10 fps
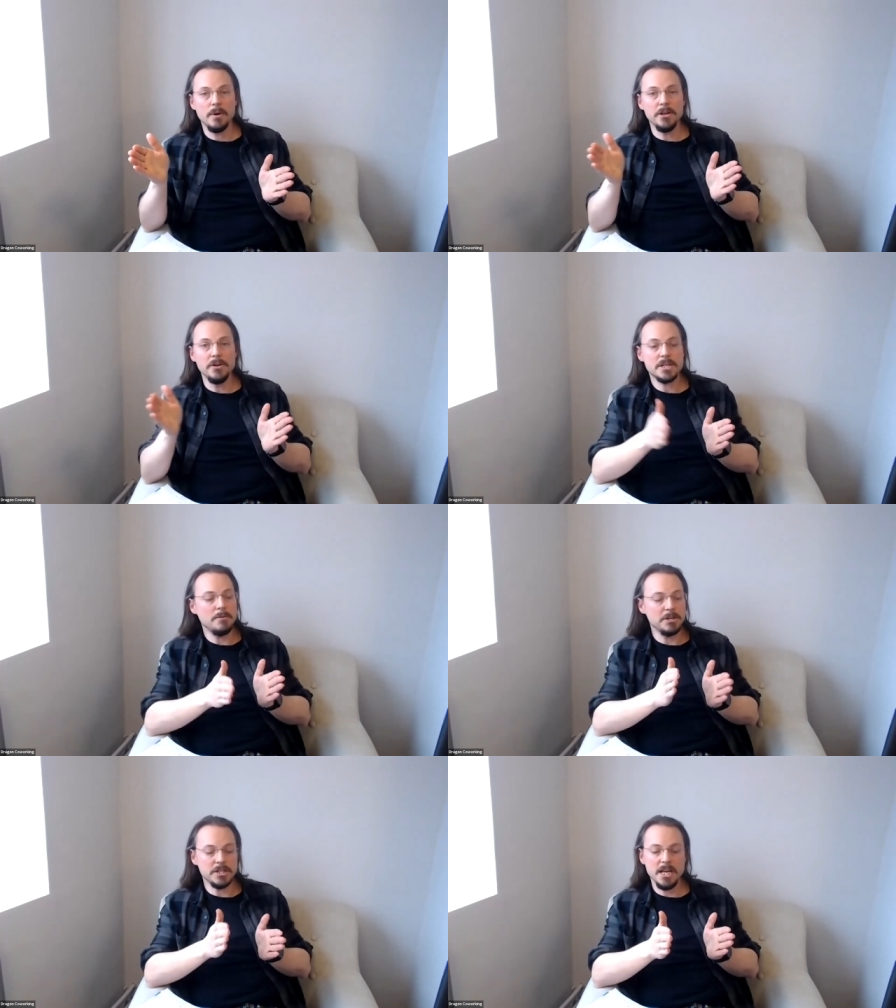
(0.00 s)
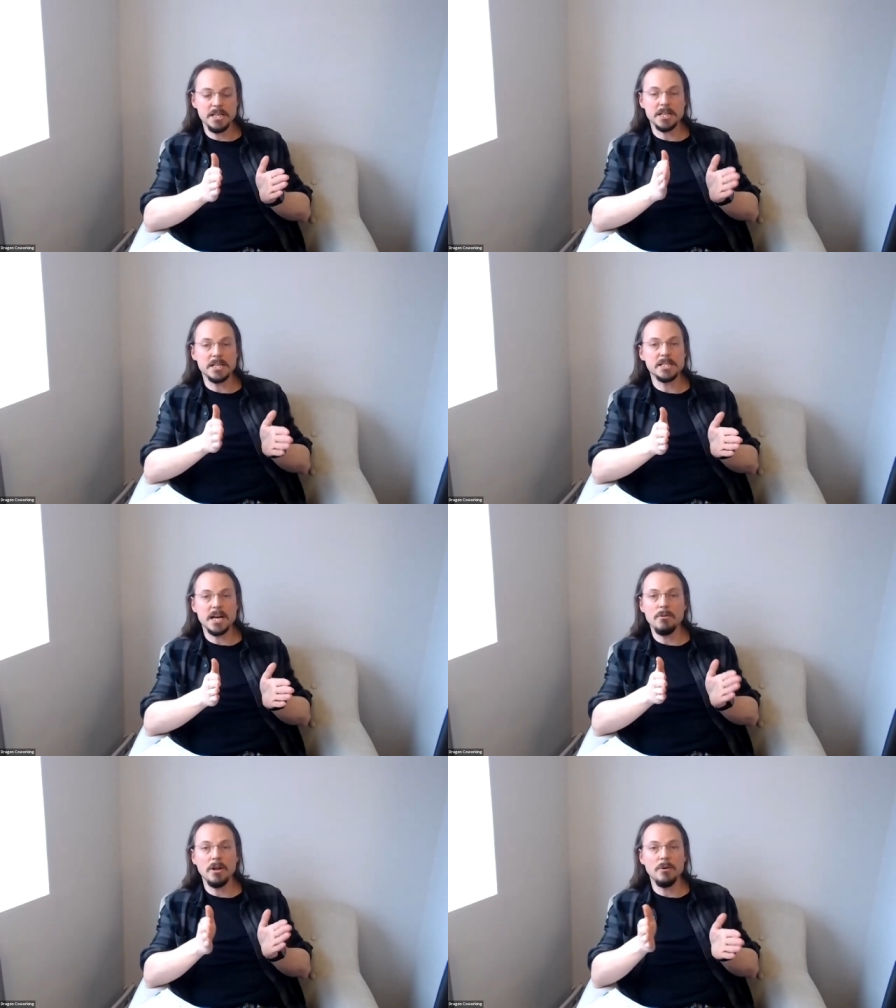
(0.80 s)
And it's so much easier to
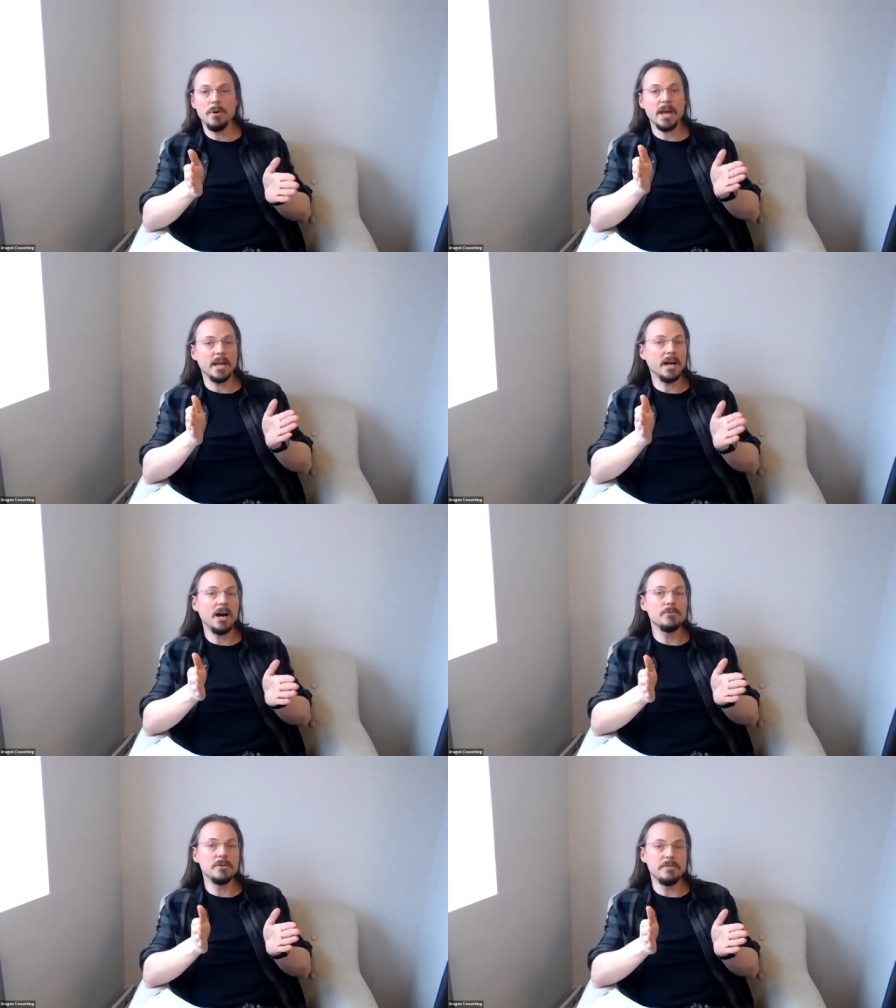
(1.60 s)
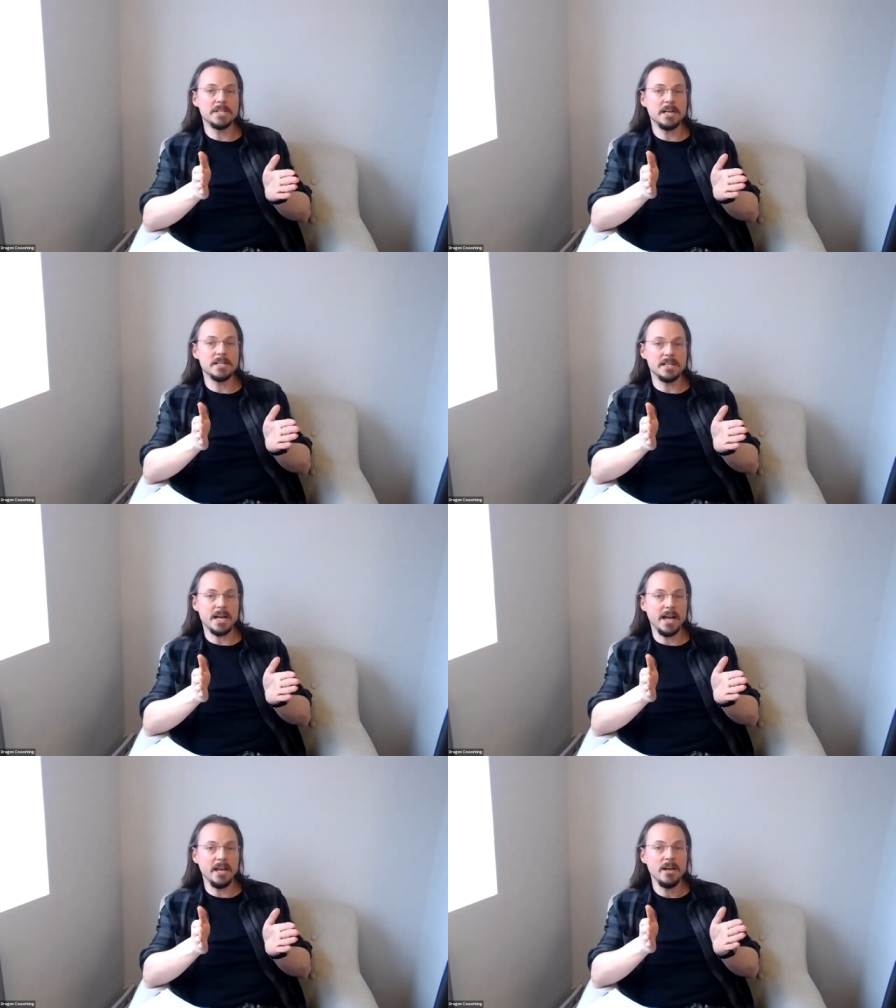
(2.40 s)
say, look, we're getting 100 visitors a
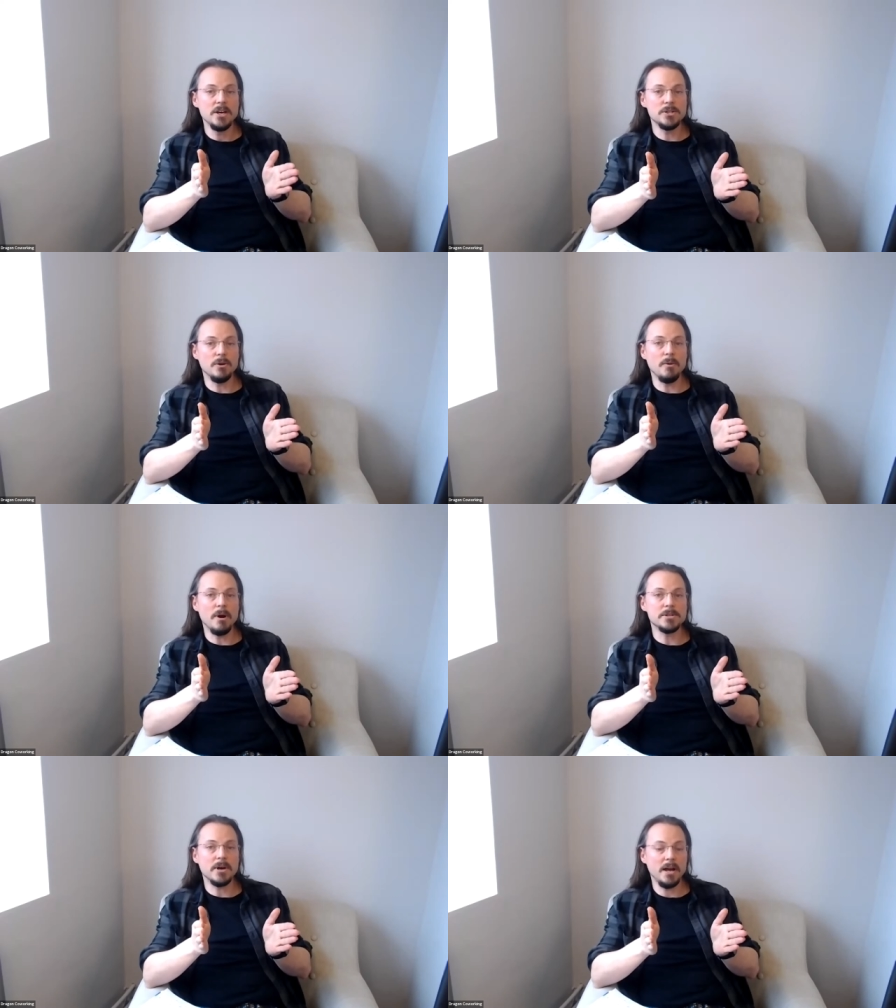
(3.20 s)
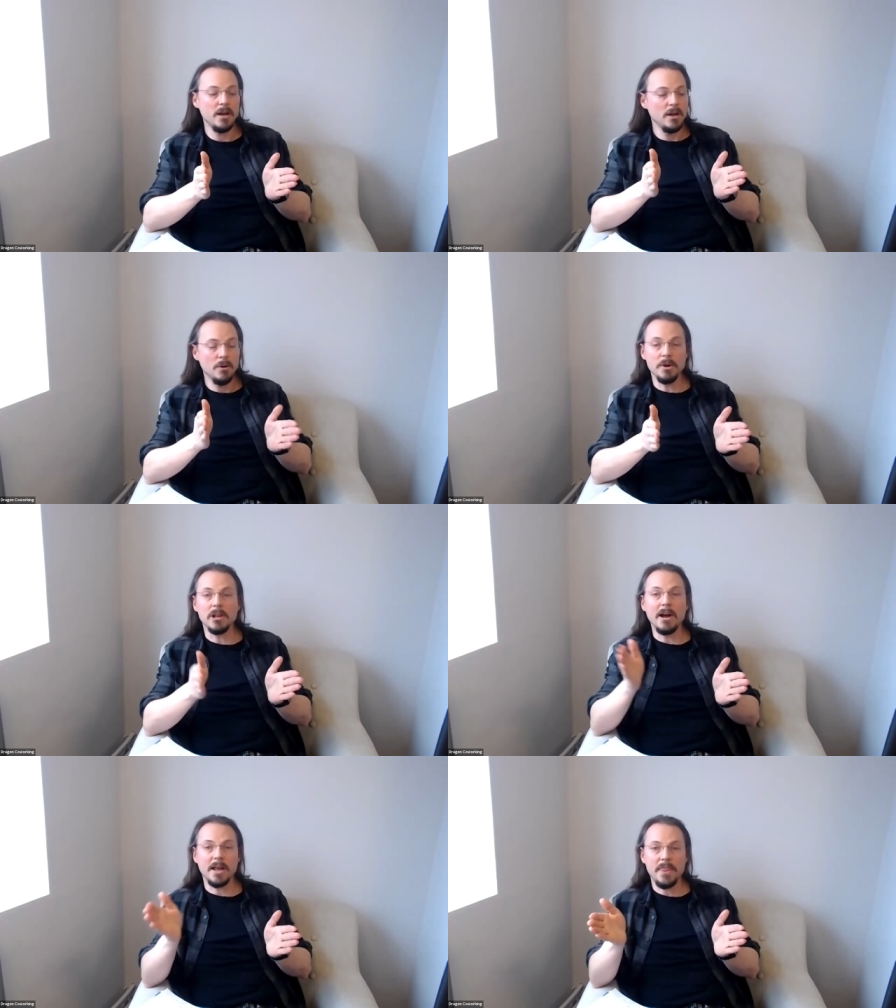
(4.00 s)
day to a website. We'd
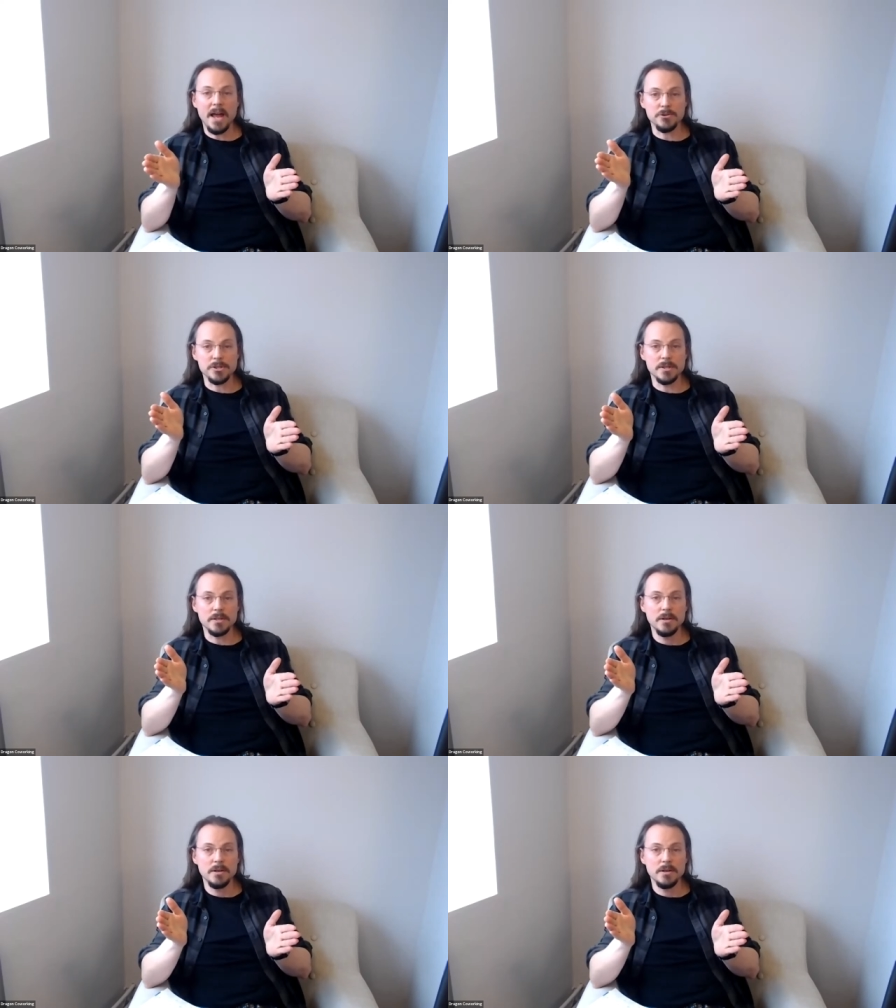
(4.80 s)
like 1,000.